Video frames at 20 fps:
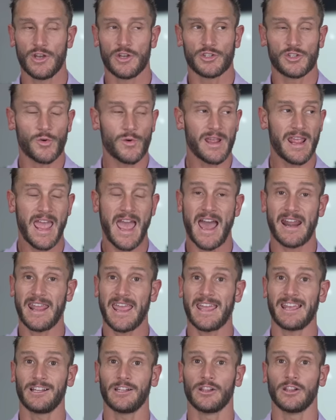So it had
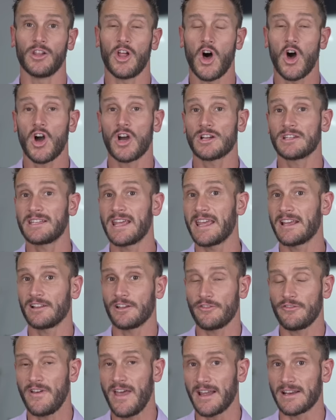a long tail
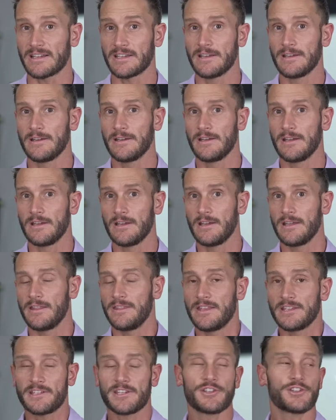effect.
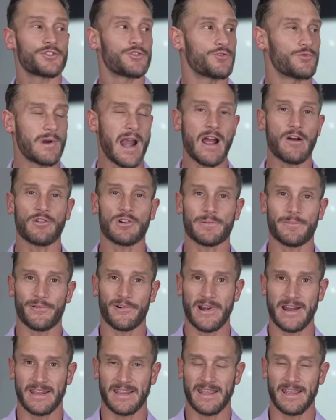This is
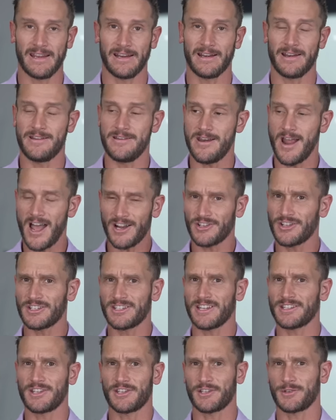groundbreaking, not
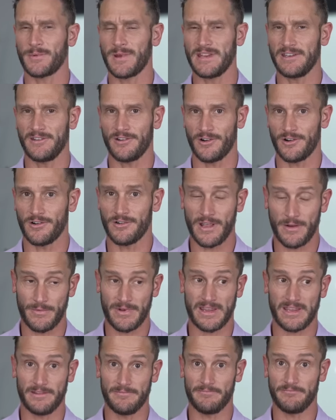just as a sweetener that
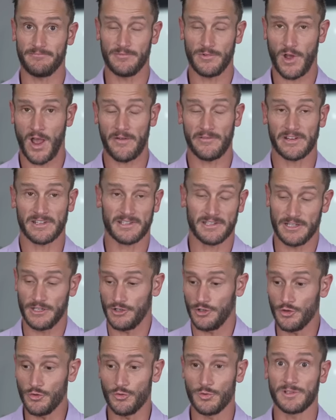we can obviously
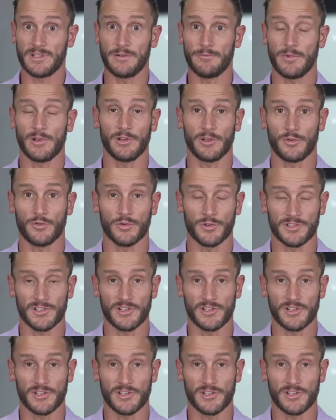use in really cool